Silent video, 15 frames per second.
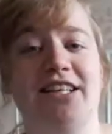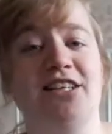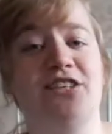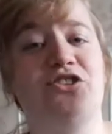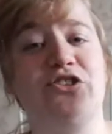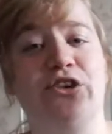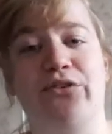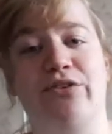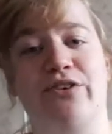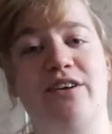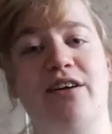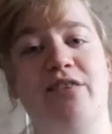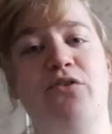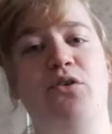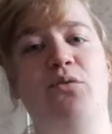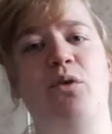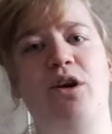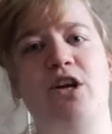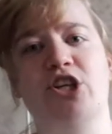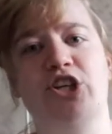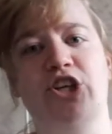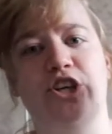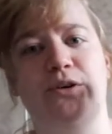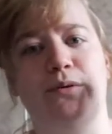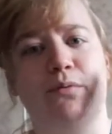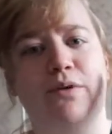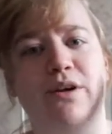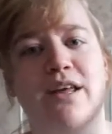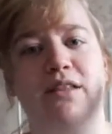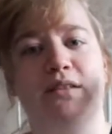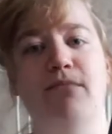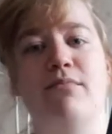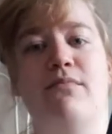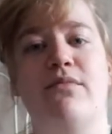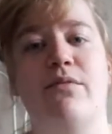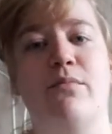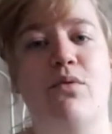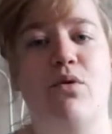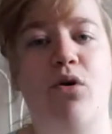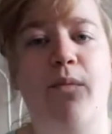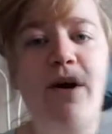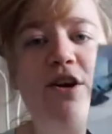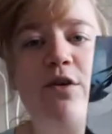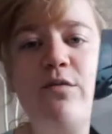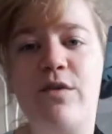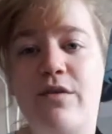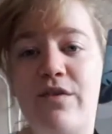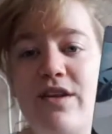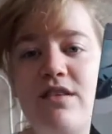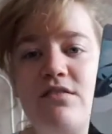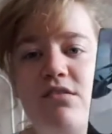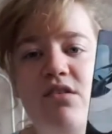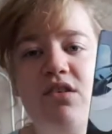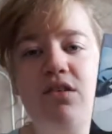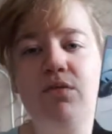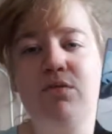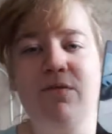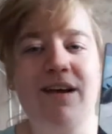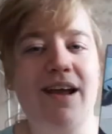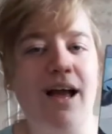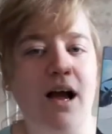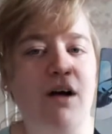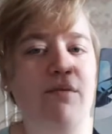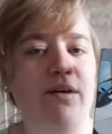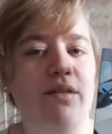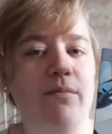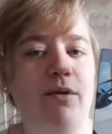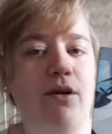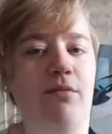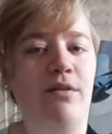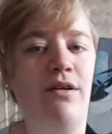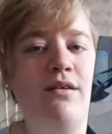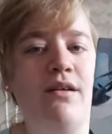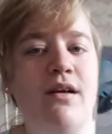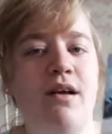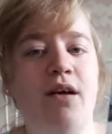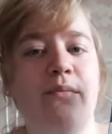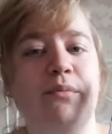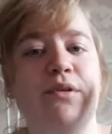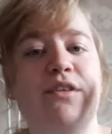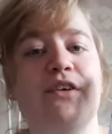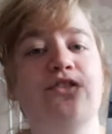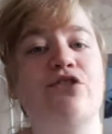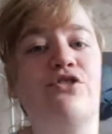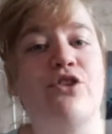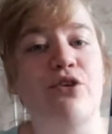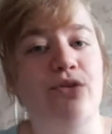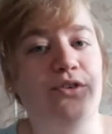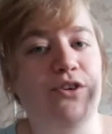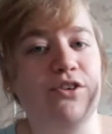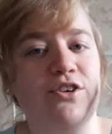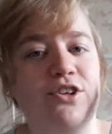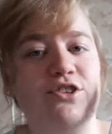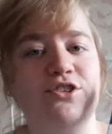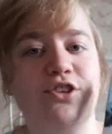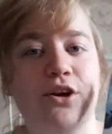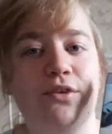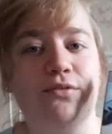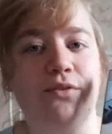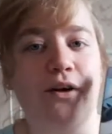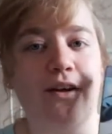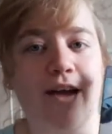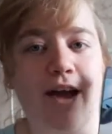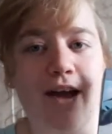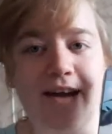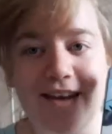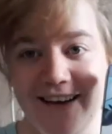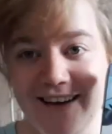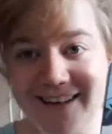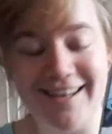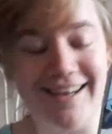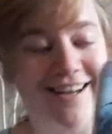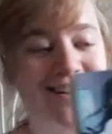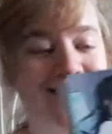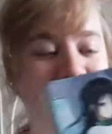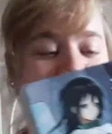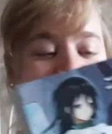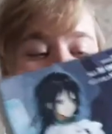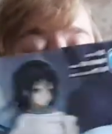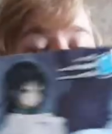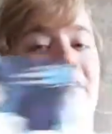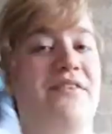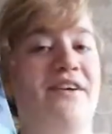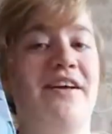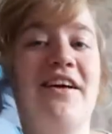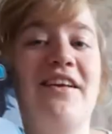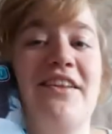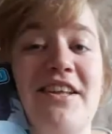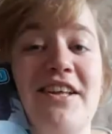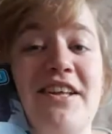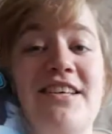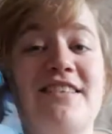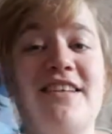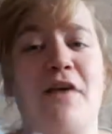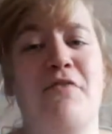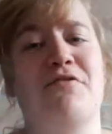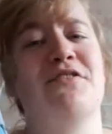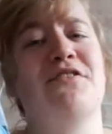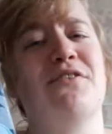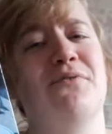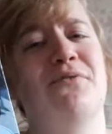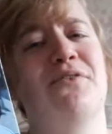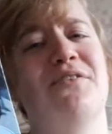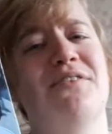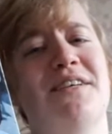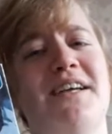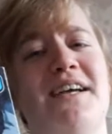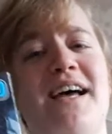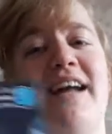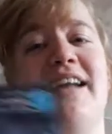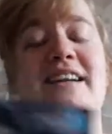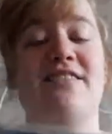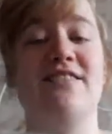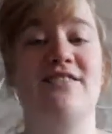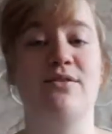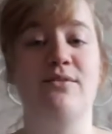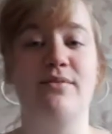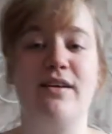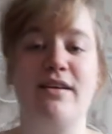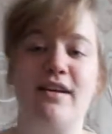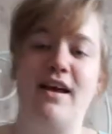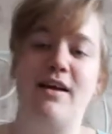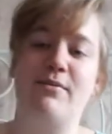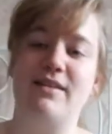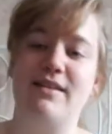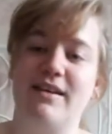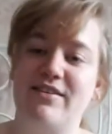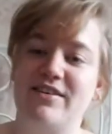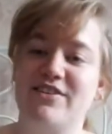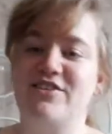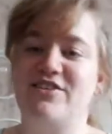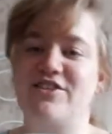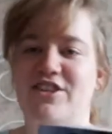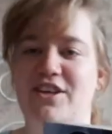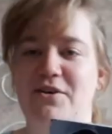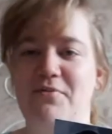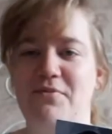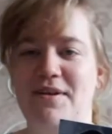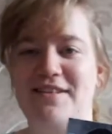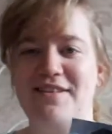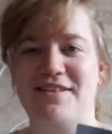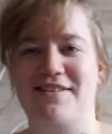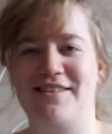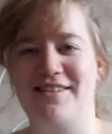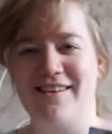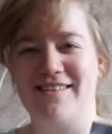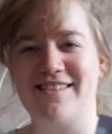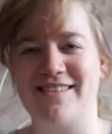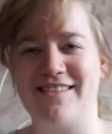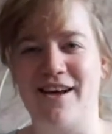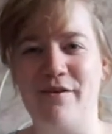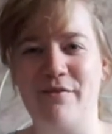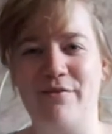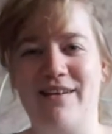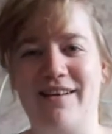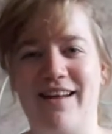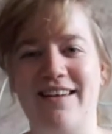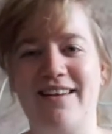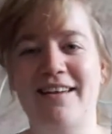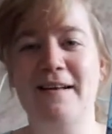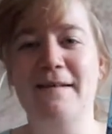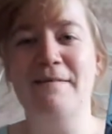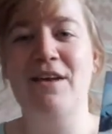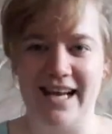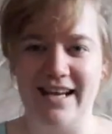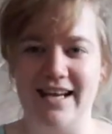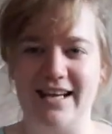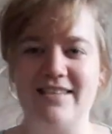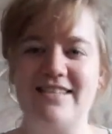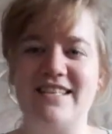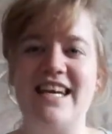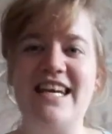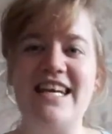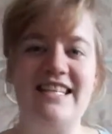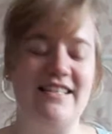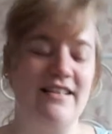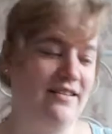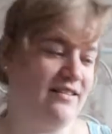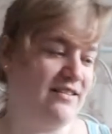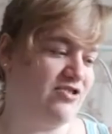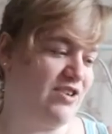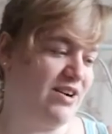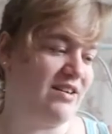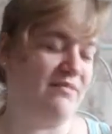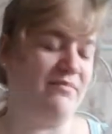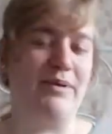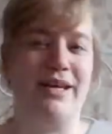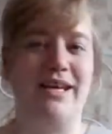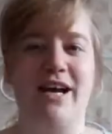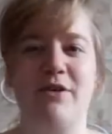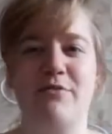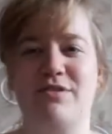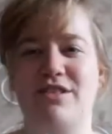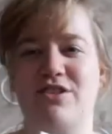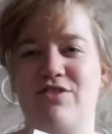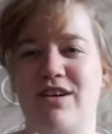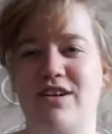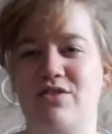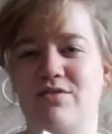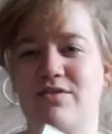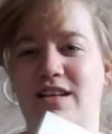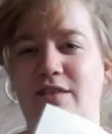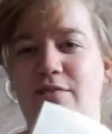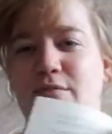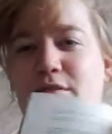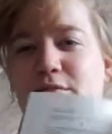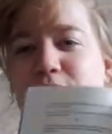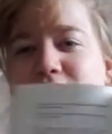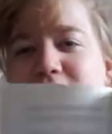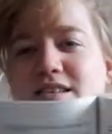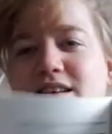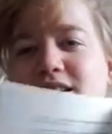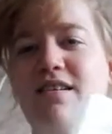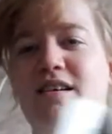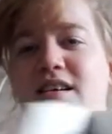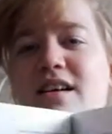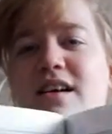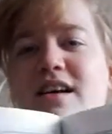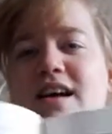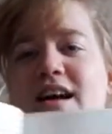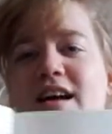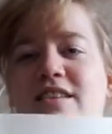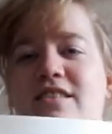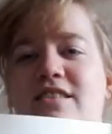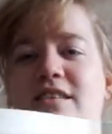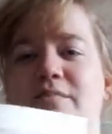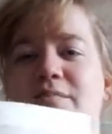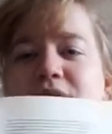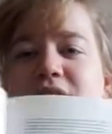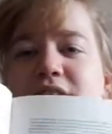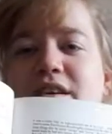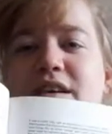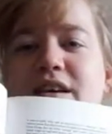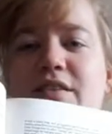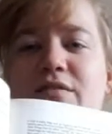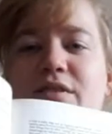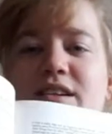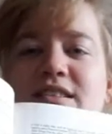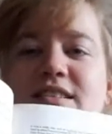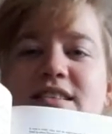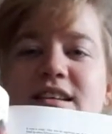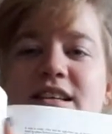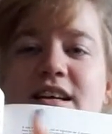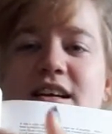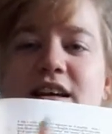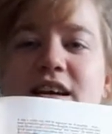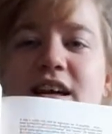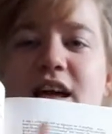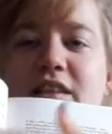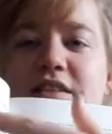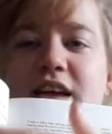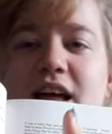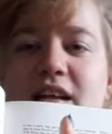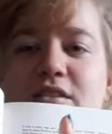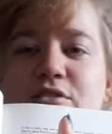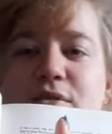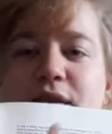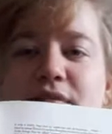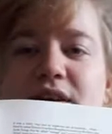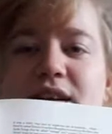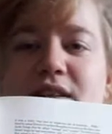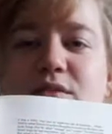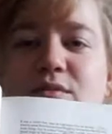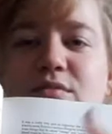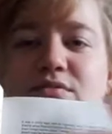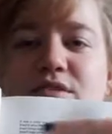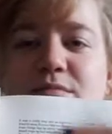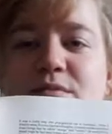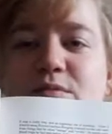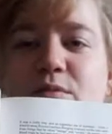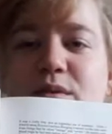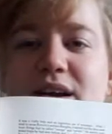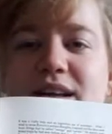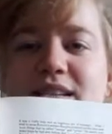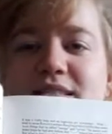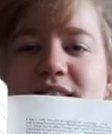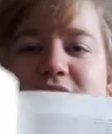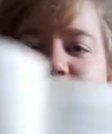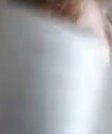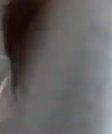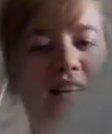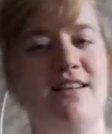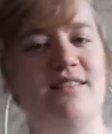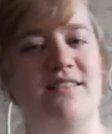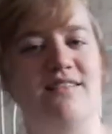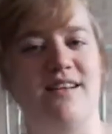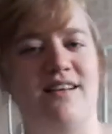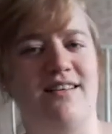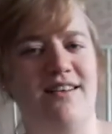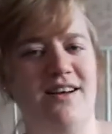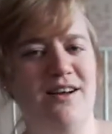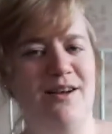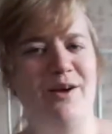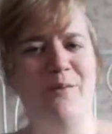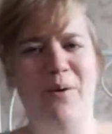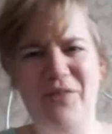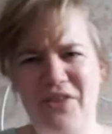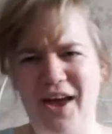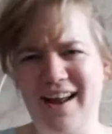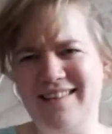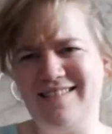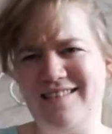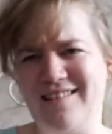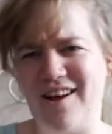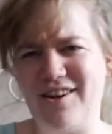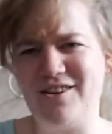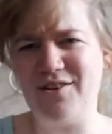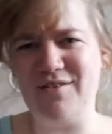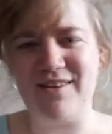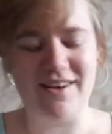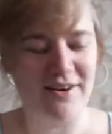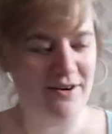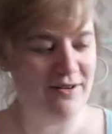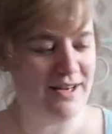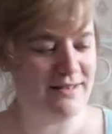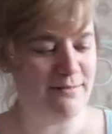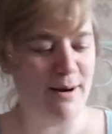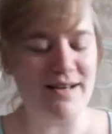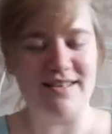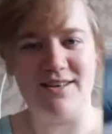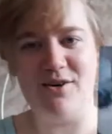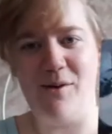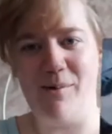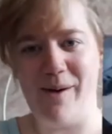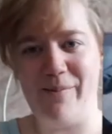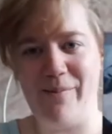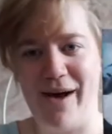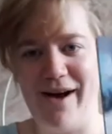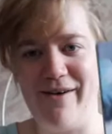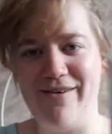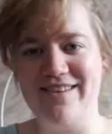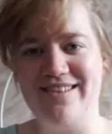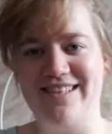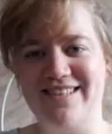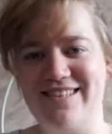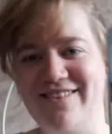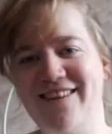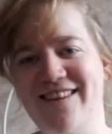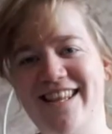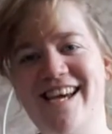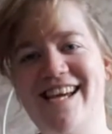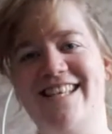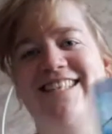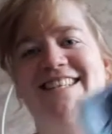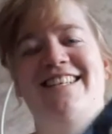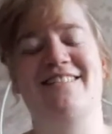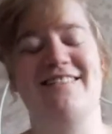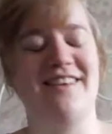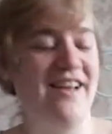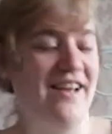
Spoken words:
it's so good, and I've got 1 and 2. I want to get them more, but I think there's only 3 out at the moment, but they're so good, so funny. And I love it, and his character's so good. And he's just sort of like, yeah, whatever, just chill, and he just does stuff, and like, he doesn't eat the dragon, but he helps this dragon to escape from her prison. And he writes, at the end, you have like a little script of what he's saying, and he's just like, what the hell is this guy doing? He's wasting all my powers, he's doing this, and he's